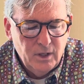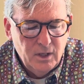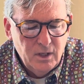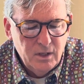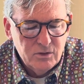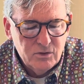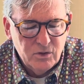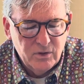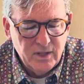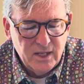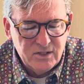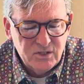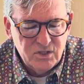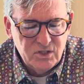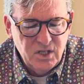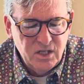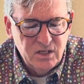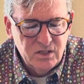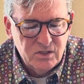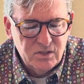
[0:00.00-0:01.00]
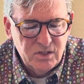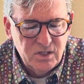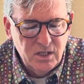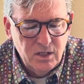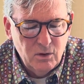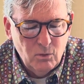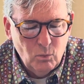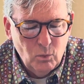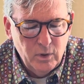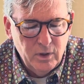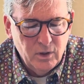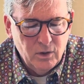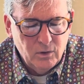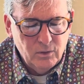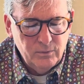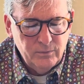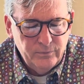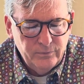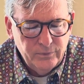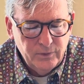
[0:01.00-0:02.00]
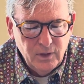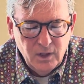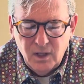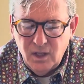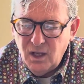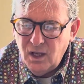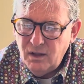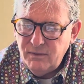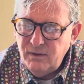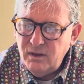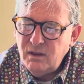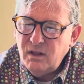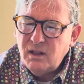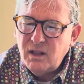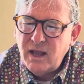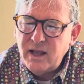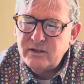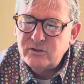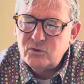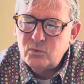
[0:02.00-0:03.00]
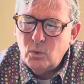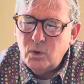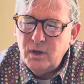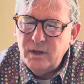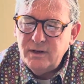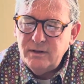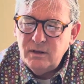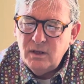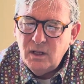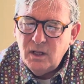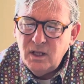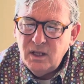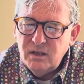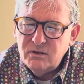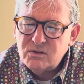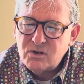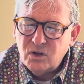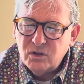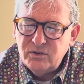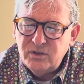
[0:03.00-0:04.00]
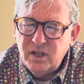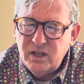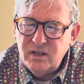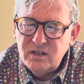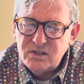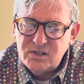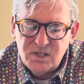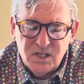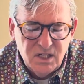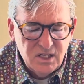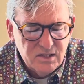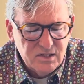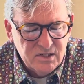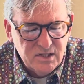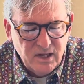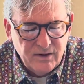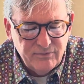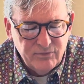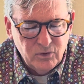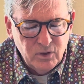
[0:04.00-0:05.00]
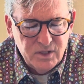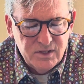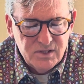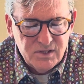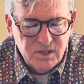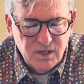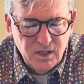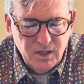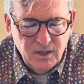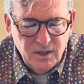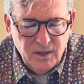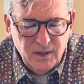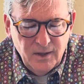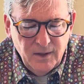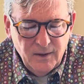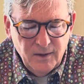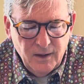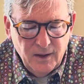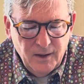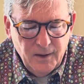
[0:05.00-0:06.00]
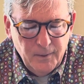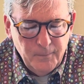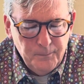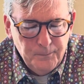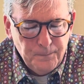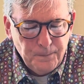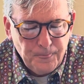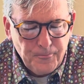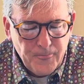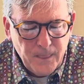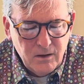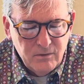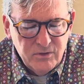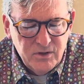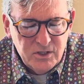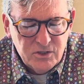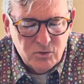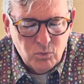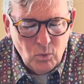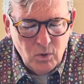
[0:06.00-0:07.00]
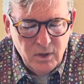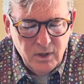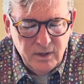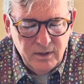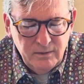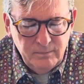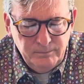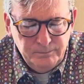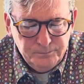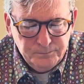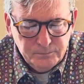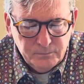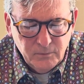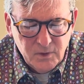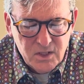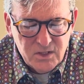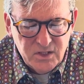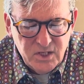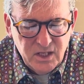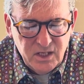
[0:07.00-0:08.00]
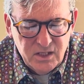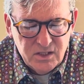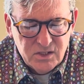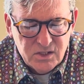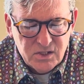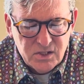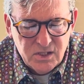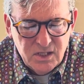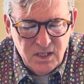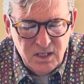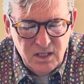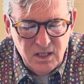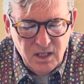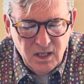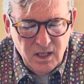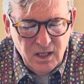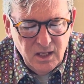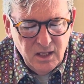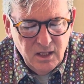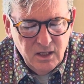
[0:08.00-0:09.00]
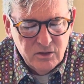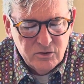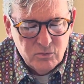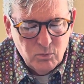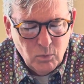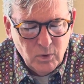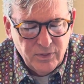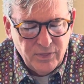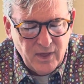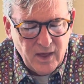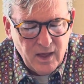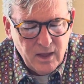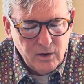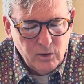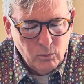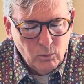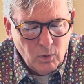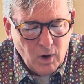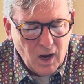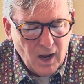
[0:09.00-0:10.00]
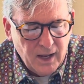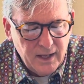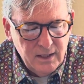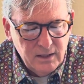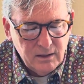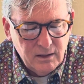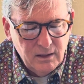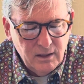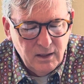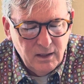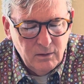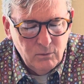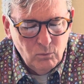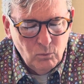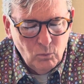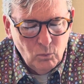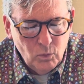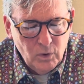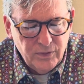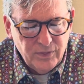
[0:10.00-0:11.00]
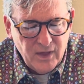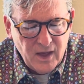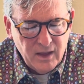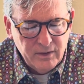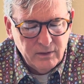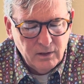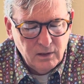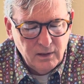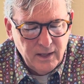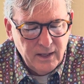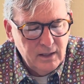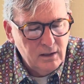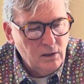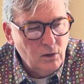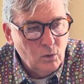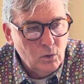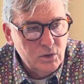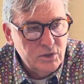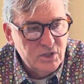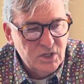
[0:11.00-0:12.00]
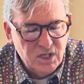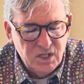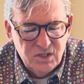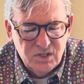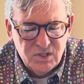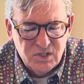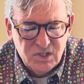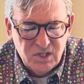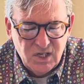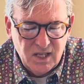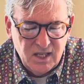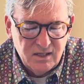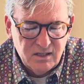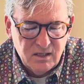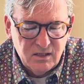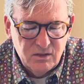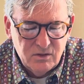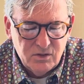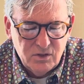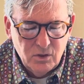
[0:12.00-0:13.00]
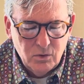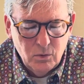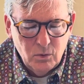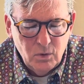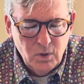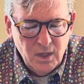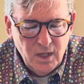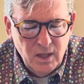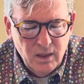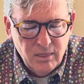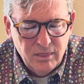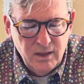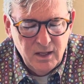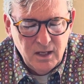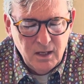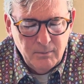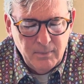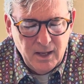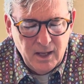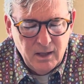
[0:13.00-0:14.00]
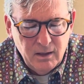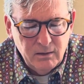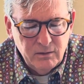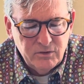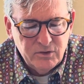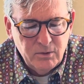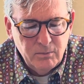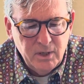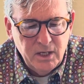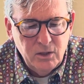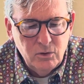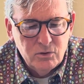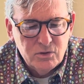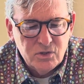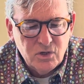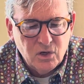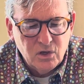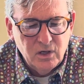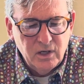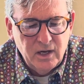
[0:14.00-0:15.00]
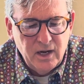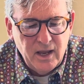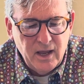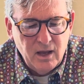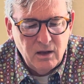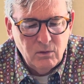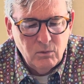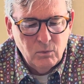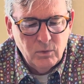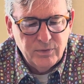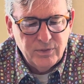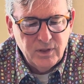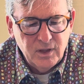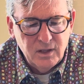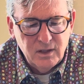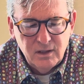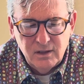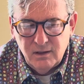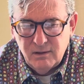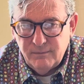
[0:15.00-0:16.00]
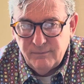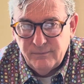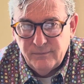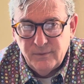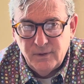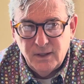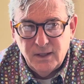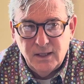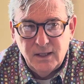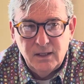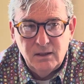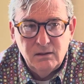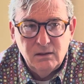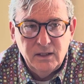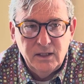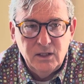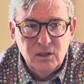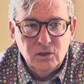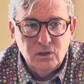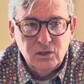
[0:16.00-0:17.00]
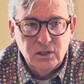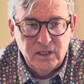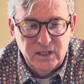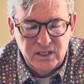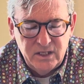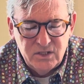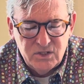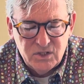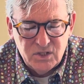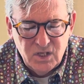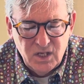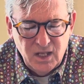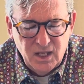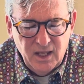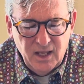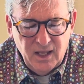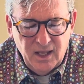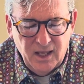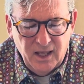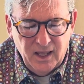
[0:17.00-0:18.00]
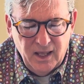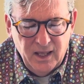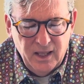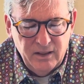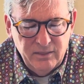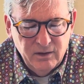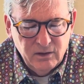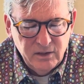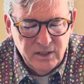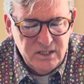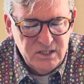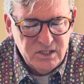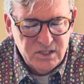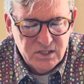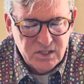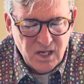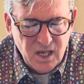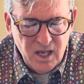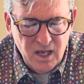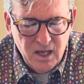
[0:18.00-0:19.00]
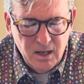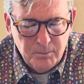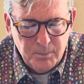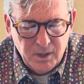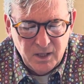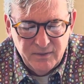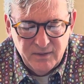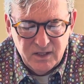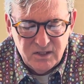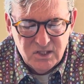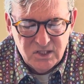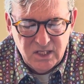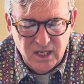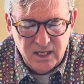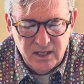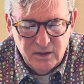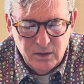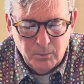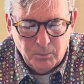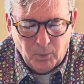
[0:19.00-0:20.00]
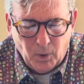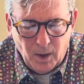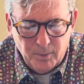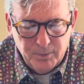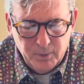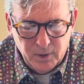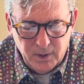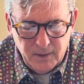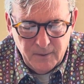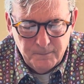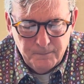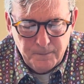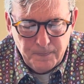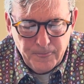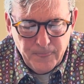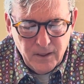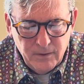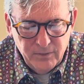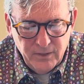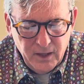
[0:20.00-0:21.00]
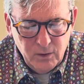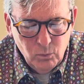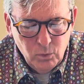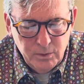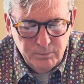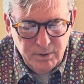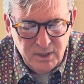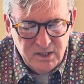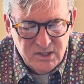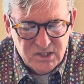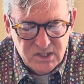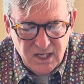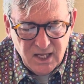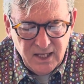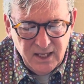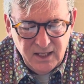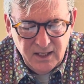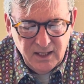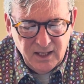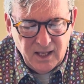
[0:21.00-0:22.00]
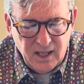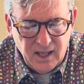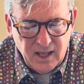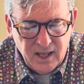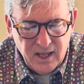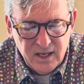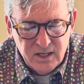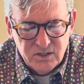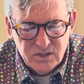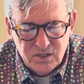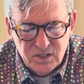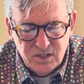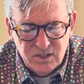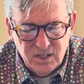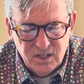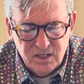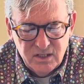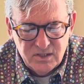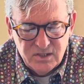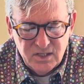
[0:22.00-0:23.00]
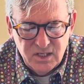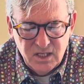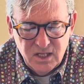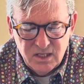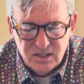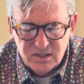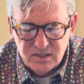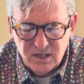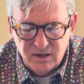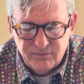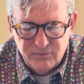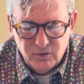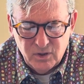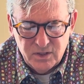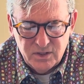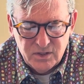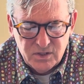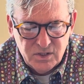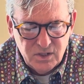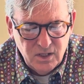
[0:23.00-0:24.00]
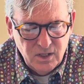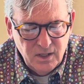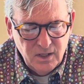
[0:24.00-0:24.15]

So that's tenancy at will. And then the last one is called tenancy at sufferance. This one, the tenancy is without a right and without the landlord's consent. So think about somebody who started out with a legal lease, and the lease is up and they stay in the property. They would be staying as tenancy at sufferance.